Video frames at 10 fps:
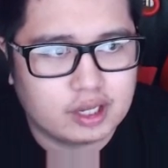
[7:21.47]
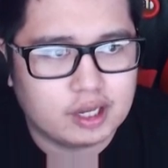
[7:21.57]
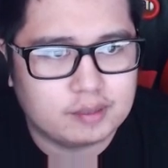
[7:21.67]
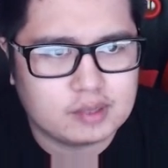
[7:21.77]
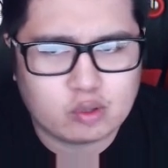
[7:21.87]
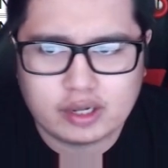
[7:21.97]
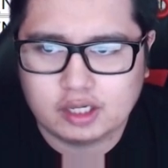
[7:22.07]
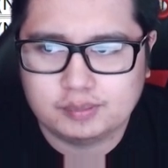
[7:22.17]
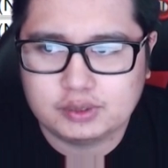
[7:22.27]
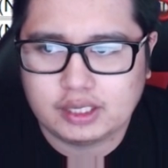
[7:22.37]
I'm not quite
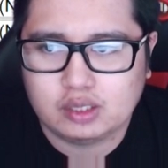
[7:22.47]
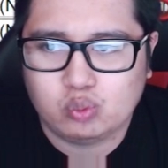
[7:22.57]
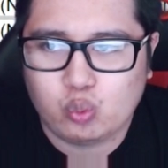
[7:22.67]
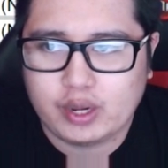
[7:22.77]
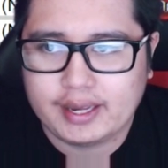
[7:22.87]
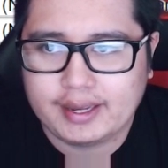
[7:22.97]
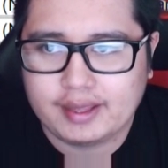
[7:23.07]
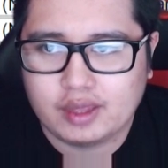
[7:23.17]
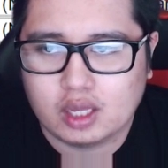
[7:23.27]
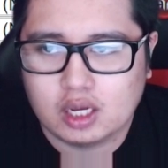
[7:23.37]
updated
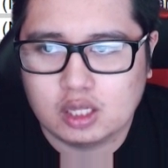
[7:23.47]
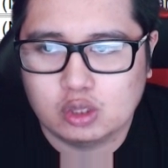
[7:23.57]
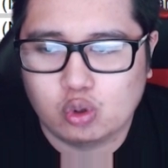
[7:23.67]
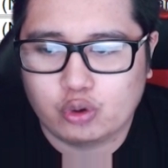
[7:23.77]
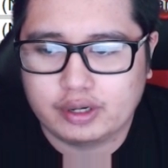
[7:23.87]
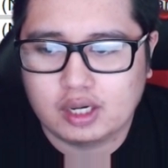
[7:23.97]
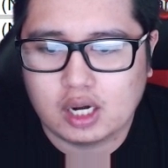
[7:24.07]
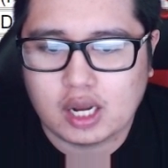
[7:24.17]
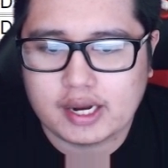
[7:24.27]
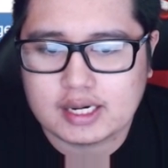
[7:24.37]
with Lord
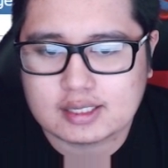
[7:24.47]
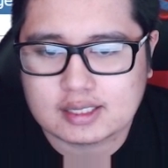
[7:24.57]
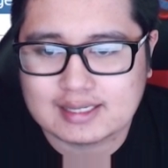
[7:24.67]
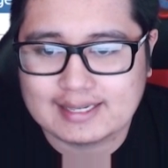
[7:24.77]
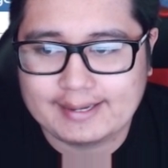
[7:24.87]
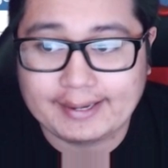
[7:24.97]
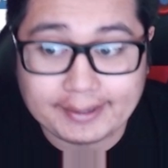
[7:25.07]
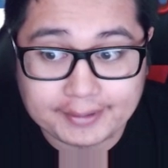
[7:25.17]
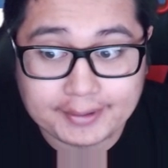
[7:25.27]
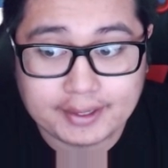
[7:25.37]
Knight
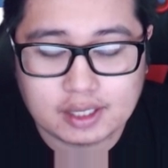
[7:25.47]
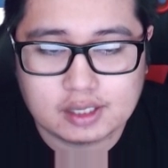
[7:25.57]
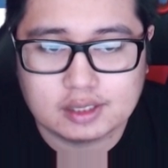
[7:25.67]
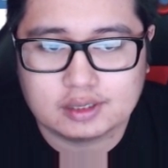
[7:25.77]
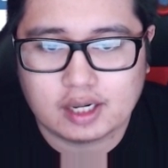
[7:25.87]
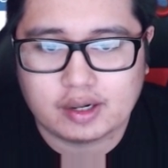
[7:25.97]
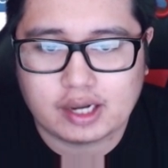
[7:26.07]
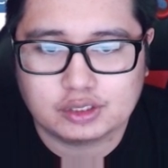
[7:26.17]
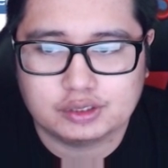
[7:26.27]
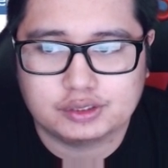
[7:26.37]
gear because I
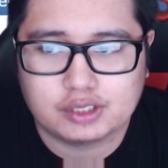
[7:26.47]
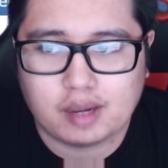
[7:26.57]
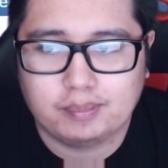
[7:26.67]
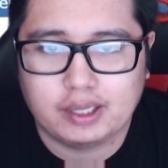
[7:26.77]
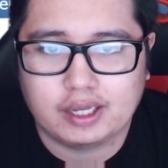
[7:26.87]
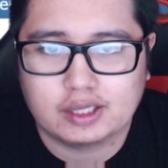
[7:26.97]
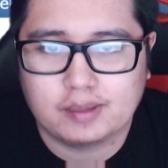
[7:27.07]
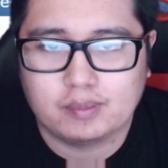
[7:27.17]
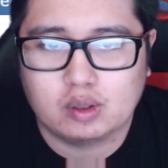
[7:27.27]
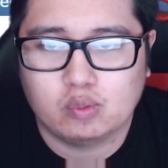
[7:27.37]
actually stopped playing
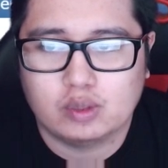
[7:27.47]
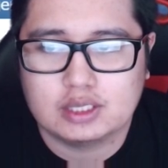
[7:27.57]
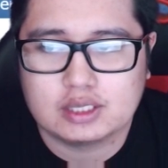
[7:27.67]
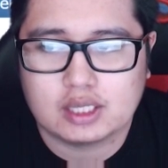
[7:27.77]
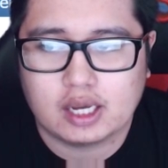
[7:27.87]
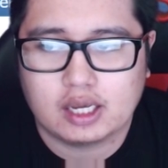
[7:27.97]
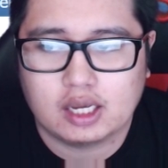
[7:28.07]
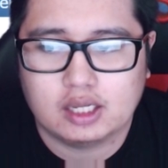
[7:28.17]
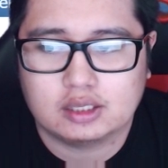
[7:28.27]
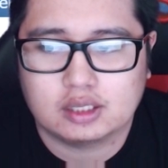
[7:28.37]
them once I
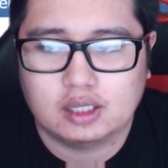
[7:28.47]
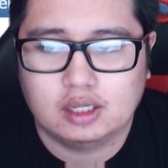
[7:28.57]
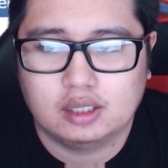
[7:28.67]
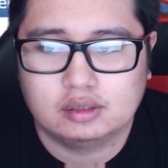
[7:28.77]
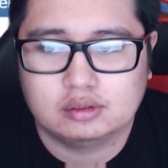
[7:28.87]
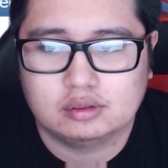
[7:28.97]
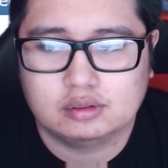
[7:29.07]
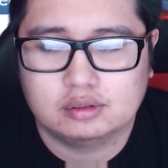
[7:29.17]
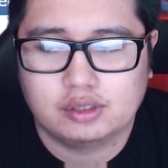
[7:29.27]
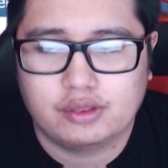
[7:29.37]
hit
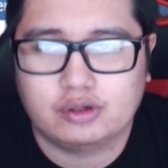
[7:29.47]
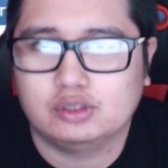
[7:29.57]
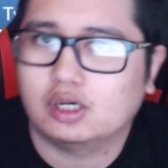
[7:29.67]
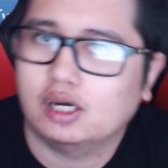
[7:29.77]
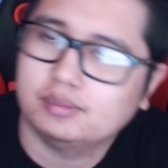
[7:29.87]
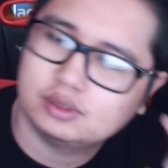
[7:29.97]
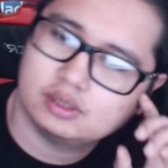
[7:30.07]
third jobs.